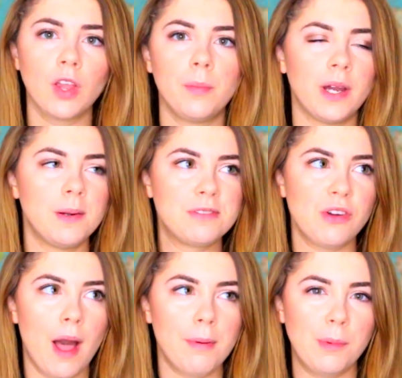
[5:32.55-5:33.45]
Oh my god, I'm
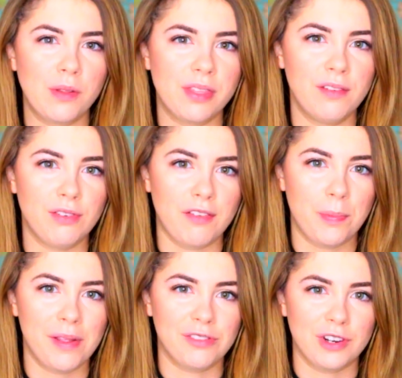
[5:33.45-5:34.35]
so happy both of these
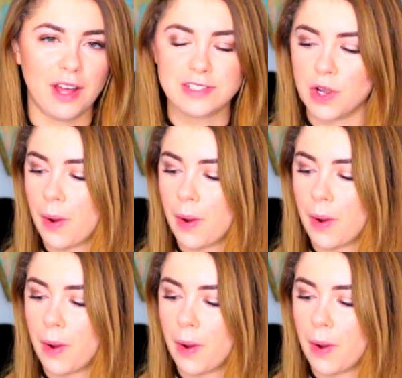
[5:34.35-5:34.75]
recipes turned out so